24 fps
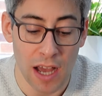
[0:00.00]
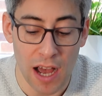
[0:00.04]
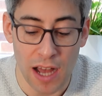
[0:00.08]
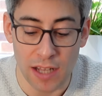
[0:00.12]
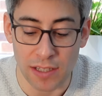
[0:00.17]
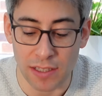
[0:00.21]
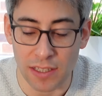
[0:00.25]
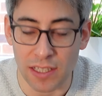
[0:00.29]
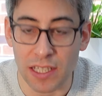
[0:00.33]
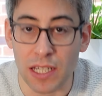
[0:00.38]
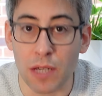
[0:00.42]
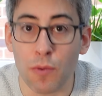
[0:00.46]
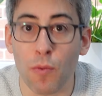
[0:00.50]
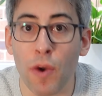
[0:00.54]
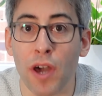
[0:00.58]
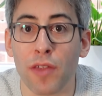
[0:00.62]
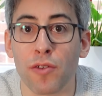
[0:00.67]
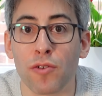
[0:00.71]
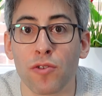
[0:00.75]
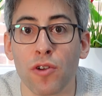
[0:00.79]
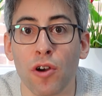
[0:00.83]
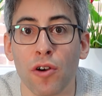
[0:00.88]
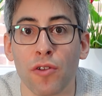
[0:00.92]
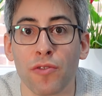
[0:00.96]
and see whether
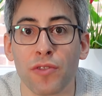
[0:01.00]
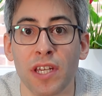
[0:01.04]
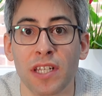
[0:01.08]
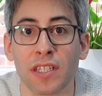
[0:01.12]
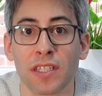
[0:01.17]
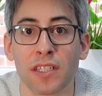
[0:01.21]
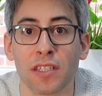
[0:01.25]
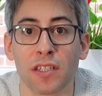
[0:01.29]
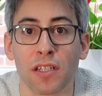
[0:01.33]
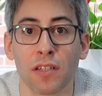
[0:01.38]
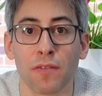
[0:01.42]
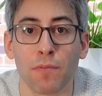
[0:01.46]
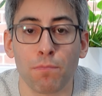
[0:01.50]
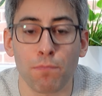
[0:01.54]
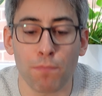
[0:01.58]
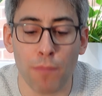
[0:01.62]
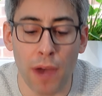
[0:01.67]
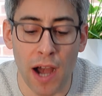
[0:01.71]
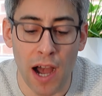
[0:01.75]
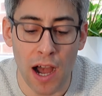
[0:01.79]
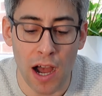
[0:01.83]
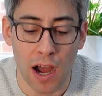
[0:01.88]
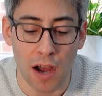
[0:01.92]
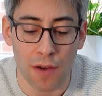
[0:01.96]
or not this is a
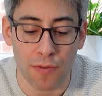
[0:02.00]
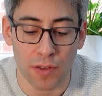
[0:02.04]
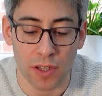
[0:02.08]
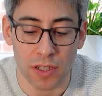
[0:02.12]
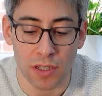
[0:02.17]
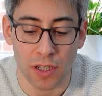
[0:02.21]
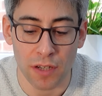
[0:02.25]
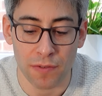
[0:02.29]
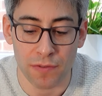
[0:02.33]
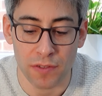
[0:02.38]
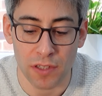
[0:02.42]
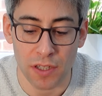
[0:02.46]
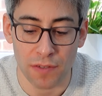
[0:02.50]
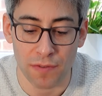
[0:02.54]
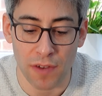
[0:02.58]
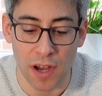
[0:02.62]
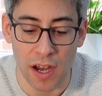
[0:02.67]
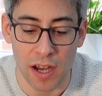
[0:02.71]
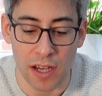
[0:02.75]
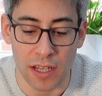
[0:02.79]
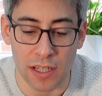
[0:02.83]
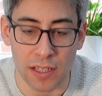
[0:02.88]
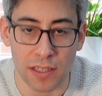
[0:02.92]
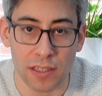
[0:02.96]
powerful enough
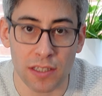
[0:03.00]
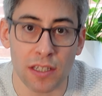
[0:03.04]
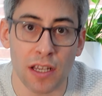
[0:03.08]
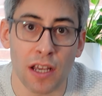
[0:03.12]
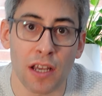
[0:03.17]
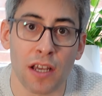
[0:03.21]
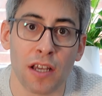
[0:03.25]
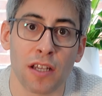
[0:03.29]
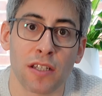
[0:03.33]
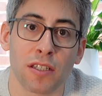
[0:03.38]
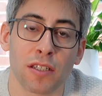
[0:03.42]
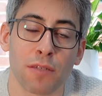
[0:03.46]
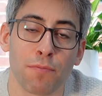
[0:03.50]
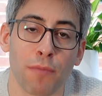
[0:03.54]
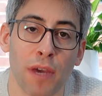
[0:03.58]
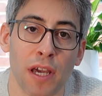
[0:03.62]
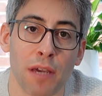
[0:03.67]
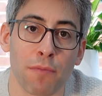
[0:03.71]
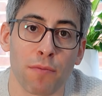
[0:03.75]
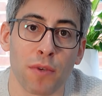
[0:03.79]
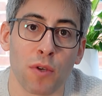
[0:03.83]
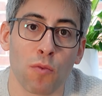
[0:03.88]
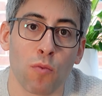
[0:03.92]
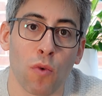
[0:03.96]
device to
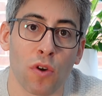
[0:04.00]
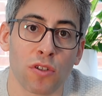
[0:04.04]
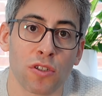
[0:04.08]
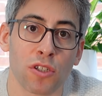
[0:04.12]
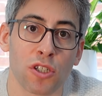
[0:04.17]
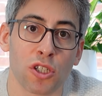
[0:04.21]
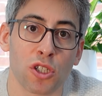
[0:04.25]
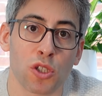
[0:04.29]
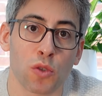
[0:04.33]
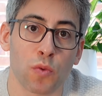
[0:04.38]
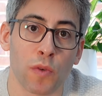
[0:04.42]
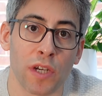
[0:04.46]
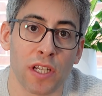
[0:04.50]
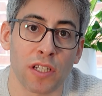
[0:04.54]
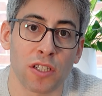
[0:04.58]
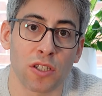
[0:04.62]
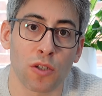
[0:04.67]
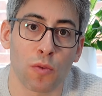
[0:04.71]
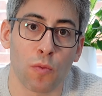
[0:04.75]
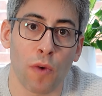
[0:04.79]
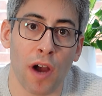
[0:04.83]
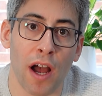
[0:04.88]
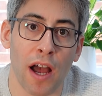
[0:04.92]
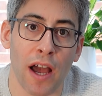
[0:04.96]
make me want to switch
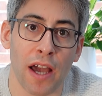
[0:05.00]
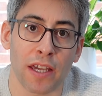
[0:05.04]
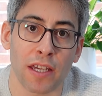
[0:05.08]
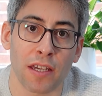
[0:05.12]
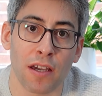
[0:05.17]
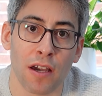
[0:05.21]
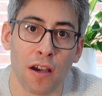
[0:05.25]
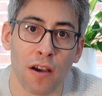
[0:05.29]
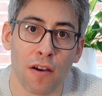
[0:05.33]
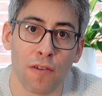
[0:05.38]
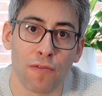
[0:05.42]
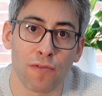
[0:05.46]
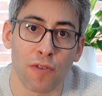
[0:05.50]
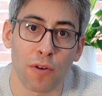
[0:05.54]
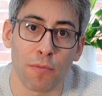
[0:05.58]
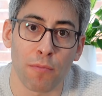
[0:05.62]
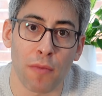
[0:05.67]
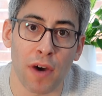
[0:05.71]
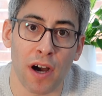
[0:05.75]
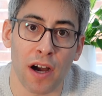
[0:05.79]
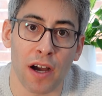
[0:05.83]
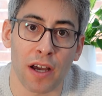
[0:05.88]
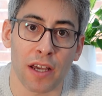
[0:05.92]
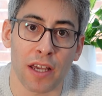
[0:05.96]
away from
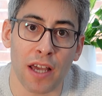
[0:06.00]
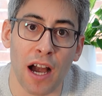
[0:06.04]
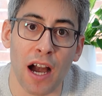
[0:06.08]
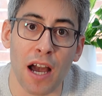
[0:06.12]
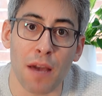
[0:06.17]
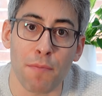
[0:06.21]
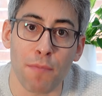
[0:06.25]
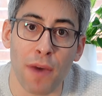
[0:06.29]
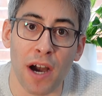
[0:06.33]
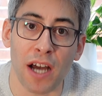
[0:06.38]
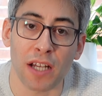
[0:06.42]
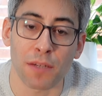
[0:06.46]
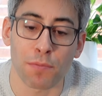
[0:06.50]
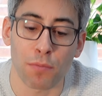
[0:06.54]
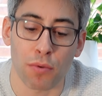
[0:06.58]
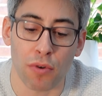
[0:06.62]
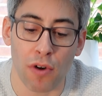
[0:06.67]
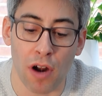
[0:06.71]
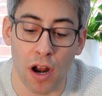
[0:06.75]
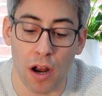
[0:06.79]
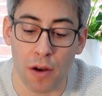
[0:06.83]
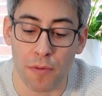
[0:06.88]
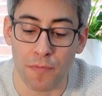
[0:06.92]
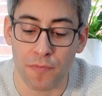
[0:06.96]
my iPad
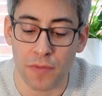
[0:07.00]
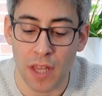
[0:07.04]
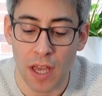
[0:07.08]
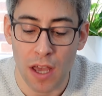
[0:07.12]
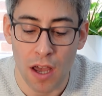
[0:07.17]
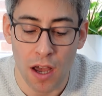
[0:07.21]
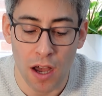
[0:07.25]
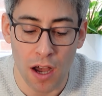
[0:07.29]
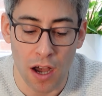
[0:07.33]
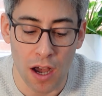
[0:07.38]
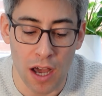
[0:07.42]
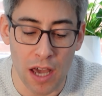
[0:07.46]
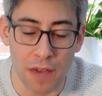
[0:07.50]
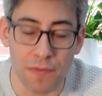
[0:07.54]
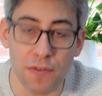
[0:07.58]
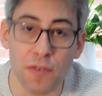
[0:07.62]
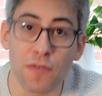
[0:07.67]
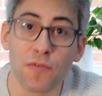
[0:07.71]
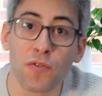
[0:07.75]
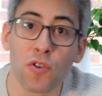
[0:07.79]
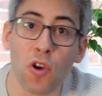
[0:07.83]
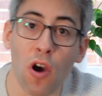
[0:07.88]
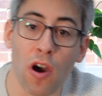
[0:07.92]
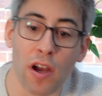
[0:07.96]
Pro. If
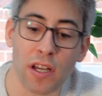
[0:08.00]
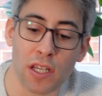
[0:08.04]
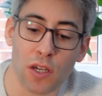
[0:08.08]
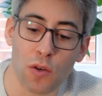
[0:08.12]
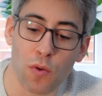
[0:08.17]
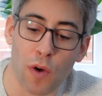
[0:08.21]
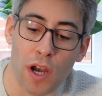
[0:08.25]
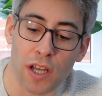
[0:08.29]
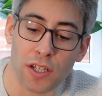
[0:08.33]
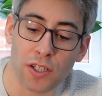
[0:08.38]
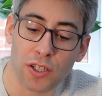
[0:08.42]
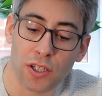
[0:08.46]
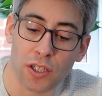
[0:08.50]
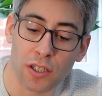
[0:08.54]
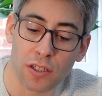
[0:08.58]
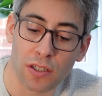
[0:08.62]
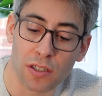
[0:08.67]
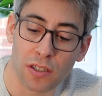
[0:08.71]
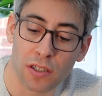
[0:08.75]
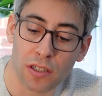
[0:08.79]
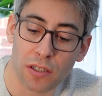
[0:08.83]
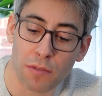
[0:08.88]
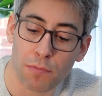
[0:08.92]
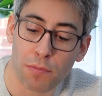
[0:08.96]
you've got any
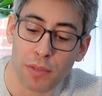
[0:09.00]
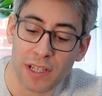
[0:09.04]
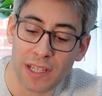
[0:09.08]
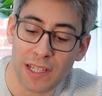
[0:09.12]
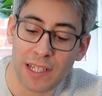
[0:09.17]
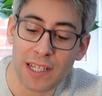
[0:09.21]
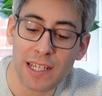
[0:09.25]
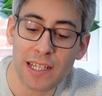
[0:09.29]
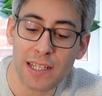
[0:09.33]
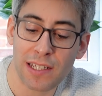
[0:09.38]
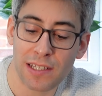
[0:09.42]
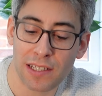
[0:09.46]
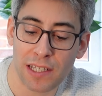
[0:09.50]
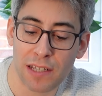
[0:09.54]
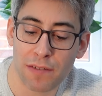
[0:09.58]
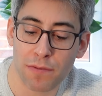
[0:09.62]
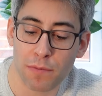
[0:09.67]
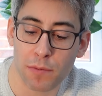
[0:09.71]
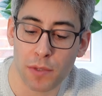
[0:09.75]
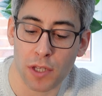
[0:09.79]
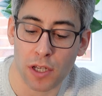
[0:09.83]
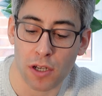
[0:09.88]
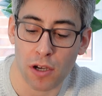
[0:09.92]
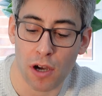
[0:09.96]
questions, please leave
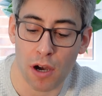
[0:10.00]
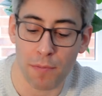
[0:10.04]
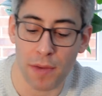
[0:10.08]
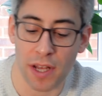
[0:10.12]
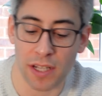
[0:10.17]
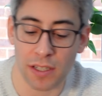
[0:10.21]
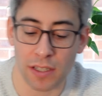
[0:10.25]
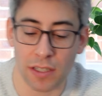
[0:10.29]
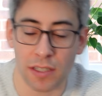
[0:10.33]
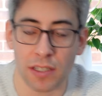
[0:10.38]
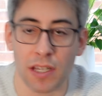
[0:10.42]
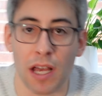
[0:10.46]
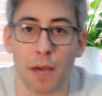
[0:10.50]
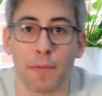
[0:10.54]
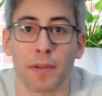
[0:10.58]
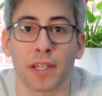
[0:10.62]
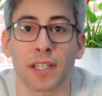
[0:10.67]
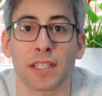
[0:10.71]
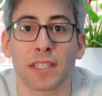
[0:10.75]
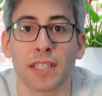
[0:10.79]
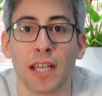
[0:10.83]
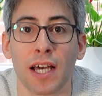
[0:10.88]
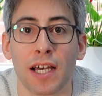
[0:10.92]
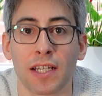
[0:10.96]
them in the comments. I'm
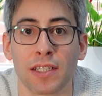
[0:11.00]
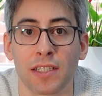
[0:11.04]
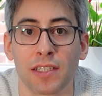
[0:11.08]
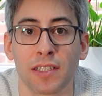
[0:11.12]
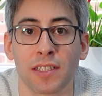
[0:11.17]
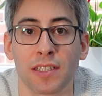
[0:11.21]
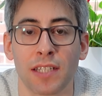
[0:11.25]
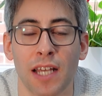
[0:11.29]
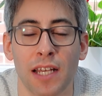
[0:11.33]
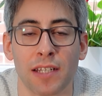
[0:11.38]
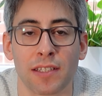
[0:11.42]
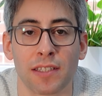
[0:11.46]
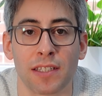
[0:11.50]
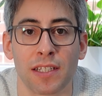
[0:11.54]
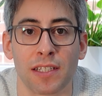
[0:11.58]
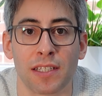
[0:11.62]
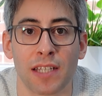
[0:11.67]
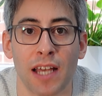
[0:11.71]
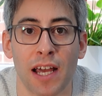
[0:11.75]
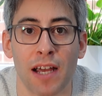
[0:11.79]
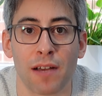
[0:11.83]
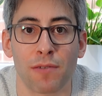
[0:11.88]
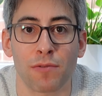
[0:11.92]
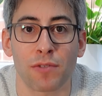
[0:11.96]
excited to test this
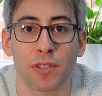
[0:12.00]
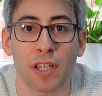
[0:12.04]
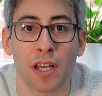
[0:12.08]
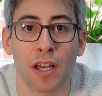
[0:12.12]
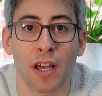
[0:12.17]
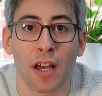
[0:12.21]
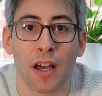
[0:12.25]
out.